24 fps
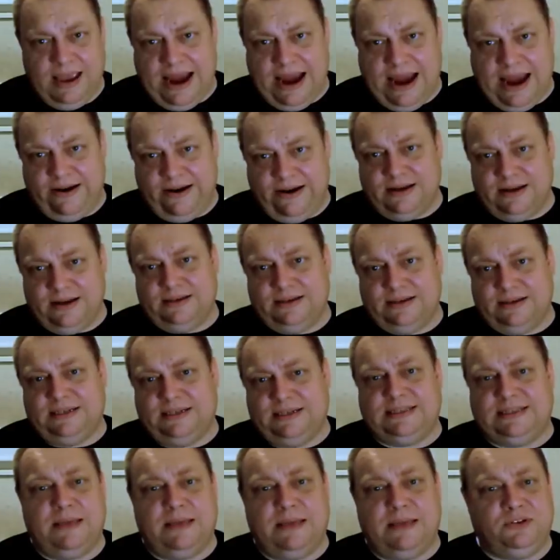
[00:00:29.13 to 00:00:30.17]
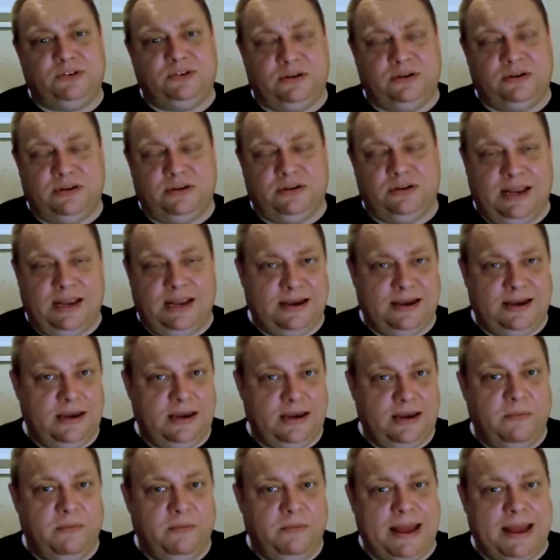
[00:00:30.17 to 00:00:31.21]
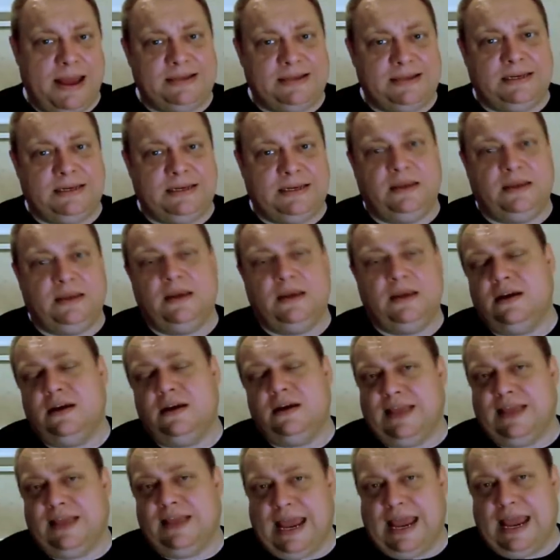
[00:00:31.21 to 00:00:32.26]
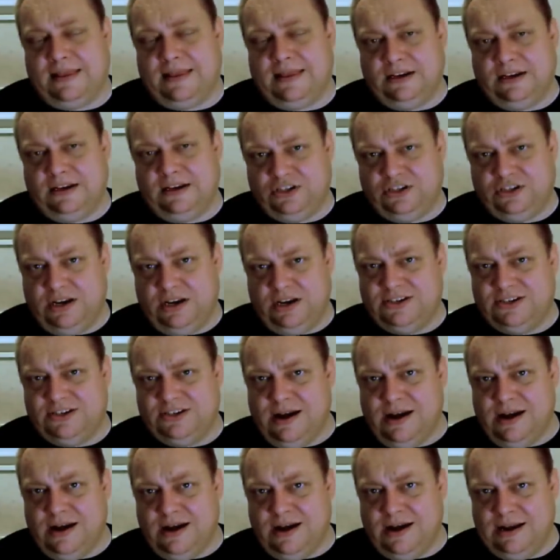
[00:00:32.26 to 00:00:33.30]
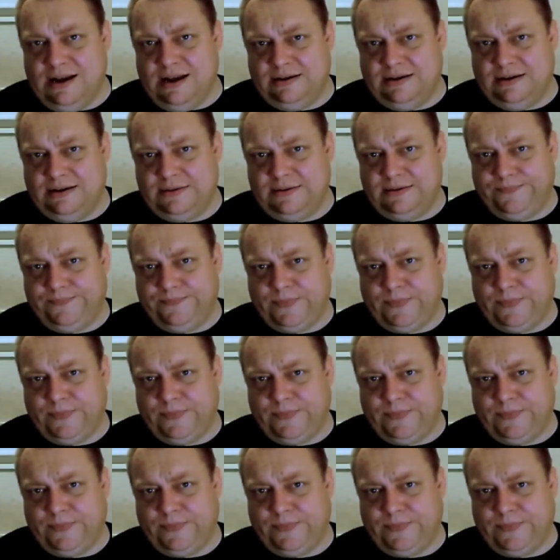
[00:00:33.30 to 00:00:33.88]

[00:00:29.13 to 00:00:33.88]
arrogance, deception and inhumanity of the Catholic Church in Ireland.